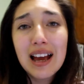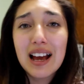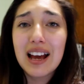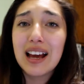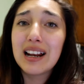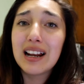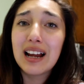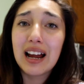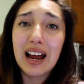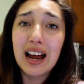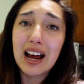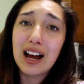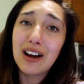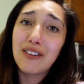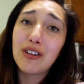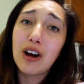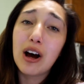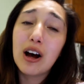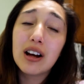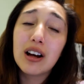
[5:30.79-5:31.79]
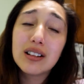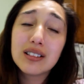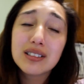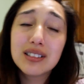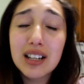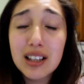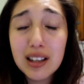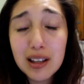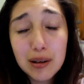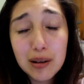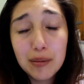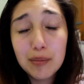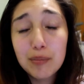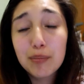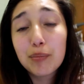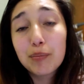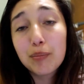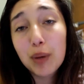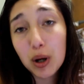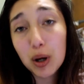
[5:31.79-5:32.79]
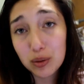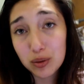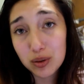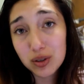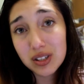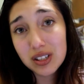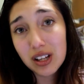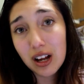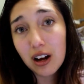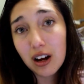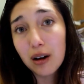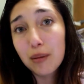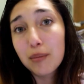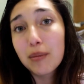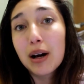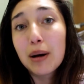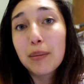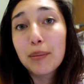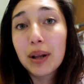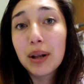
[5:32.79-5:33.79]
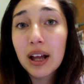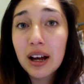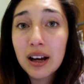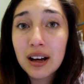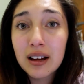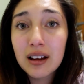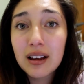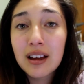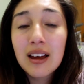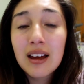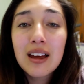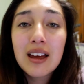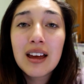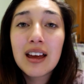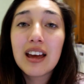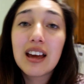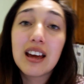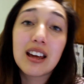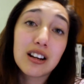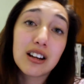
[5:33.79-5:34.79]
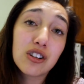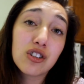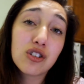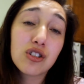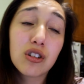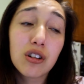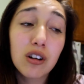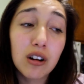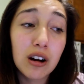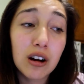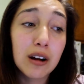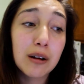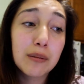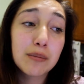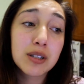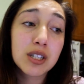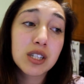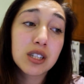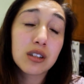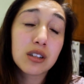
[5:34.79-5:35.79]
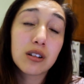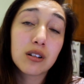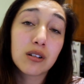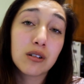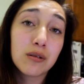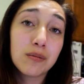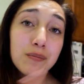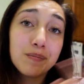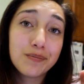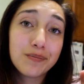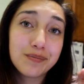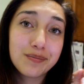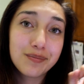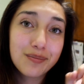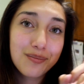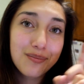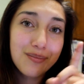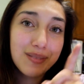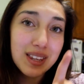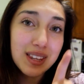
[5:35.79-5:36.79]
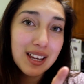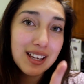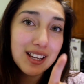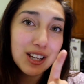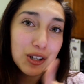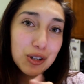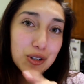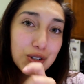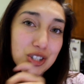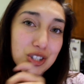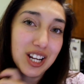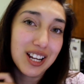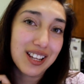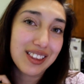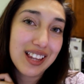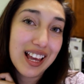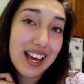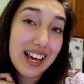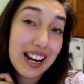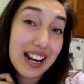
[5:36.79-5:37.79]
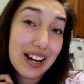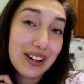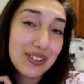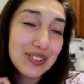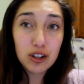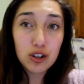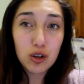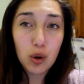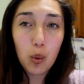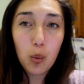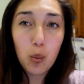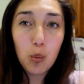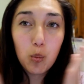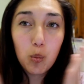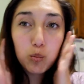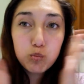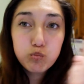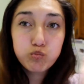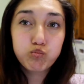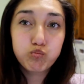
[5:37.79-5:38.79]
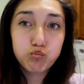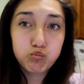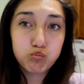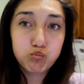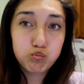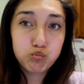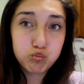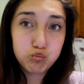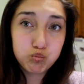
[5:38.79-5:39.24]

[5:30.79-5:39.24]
And I have daily posts on my blog and Instagram, so go check that out.